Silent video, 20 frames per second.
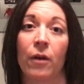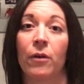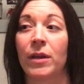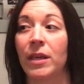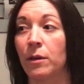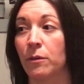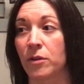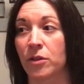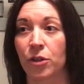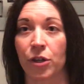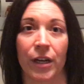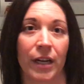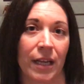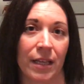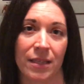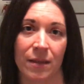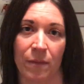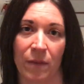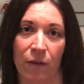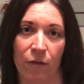he was
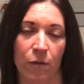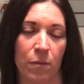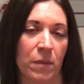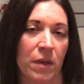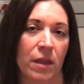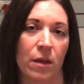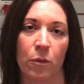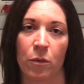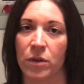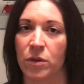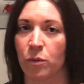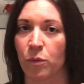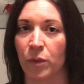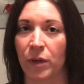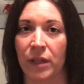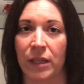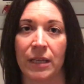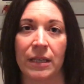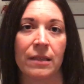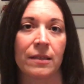creating something for me that was
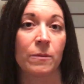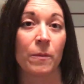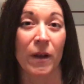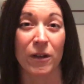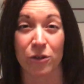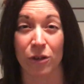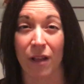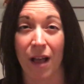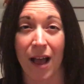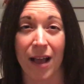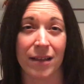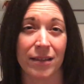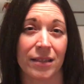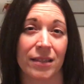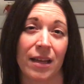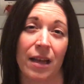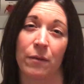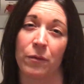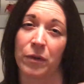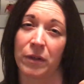really
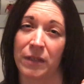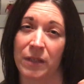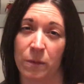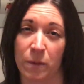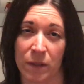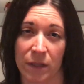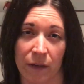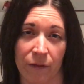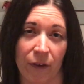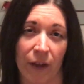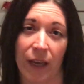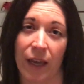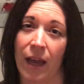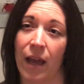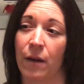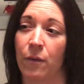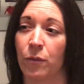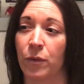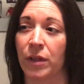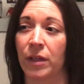specialized and really specific
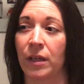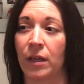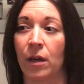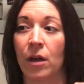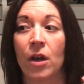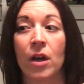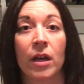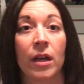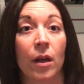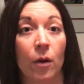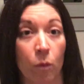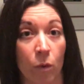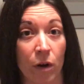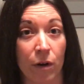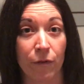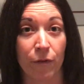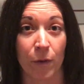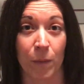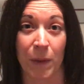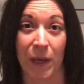and really going to
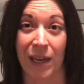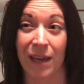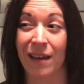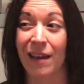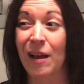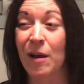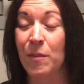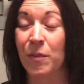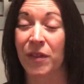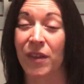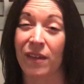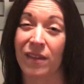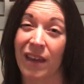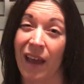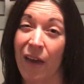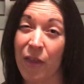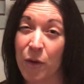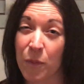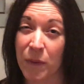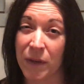work for me. But then the
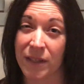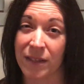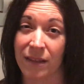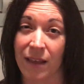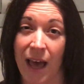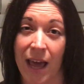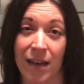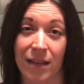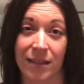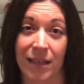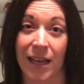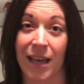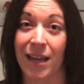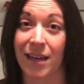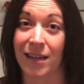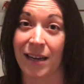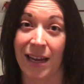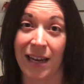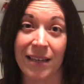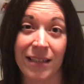other piece of that is I had
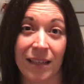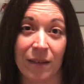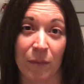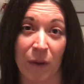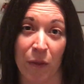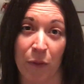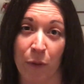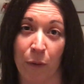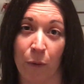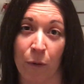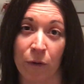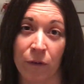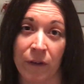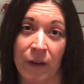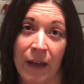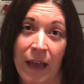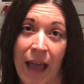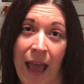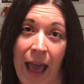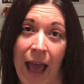an 18-month-old
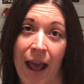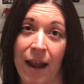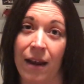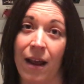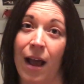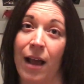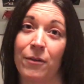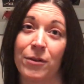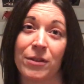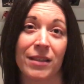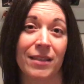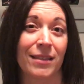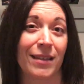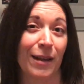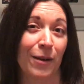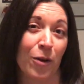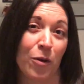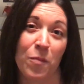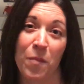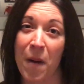and I was a
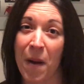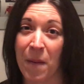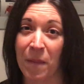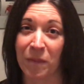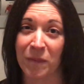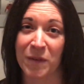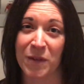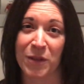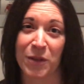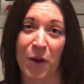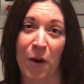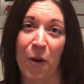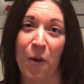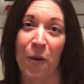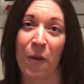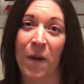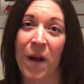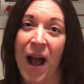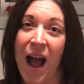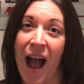stay-at-home mom.
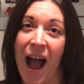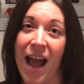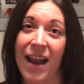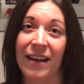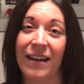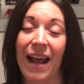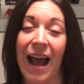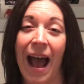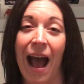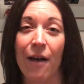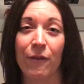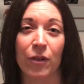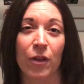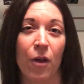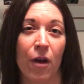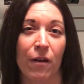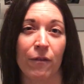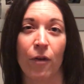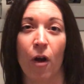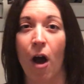So I didn't have a
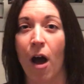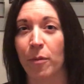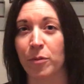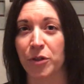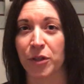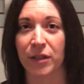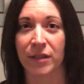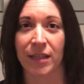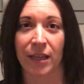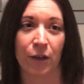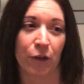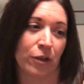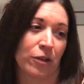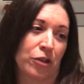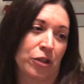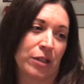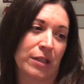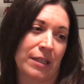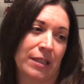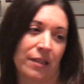lot of options. I couldn't
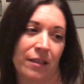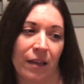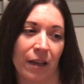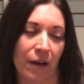just,